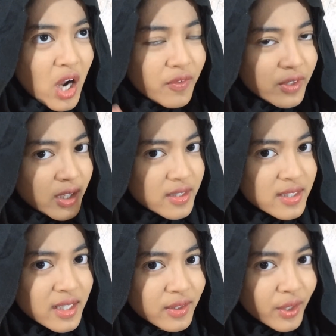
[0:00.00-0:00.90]
of the
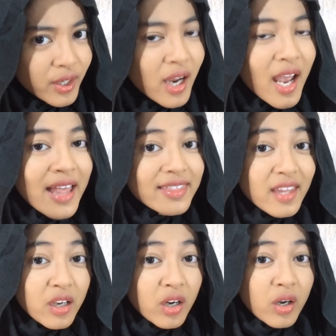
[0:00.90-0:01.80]
concealer
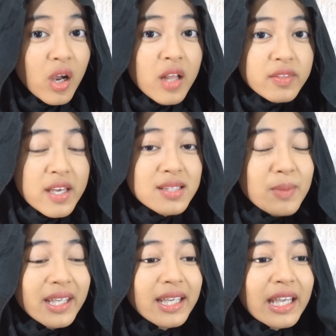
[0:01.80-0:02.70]
thicker, thus
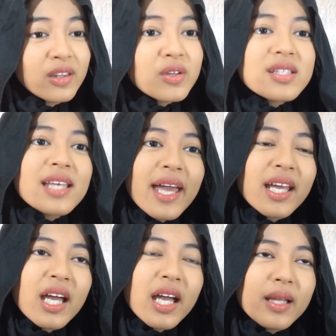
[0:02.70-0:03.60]
making it look
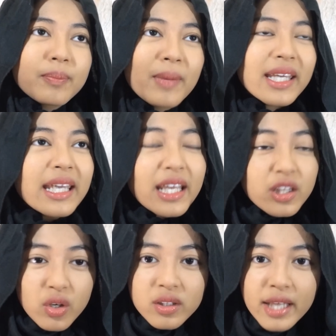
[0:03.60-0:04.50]

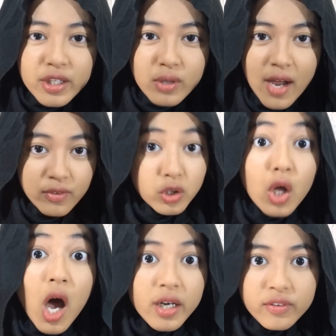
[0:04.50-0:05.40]
like you have a
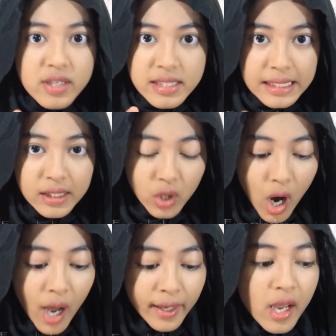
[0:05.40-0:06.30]
lot of concealer
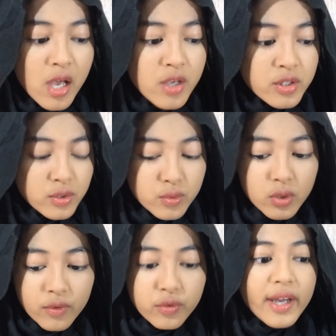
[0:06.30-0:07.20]
on. So
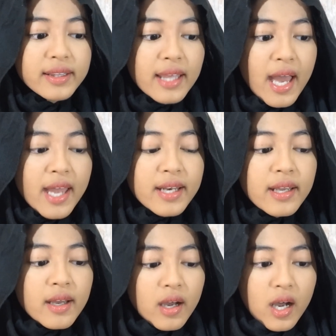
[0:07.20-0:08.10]
to avoid that,
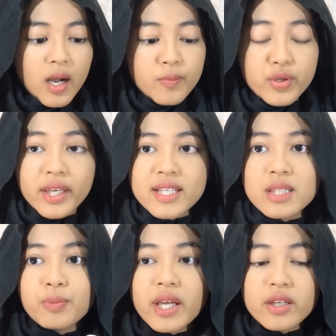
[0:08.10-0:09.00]
you can
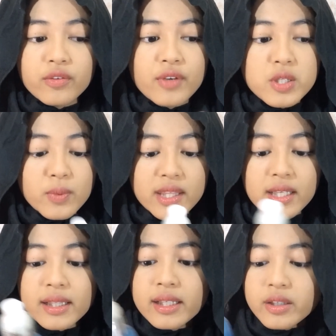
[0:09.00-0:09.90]
spray your face with
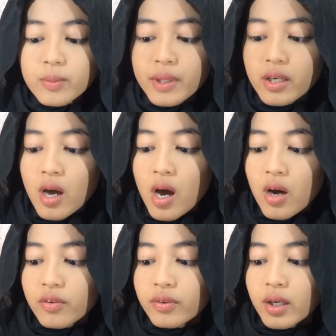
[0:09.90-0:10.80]
a little bit
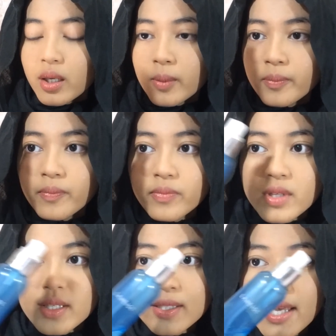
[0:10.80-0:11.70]
of
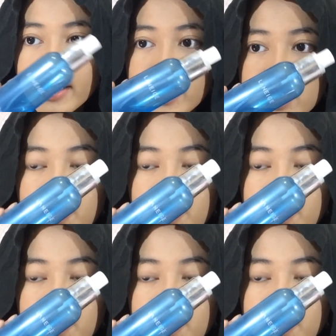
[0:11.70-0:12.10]
setting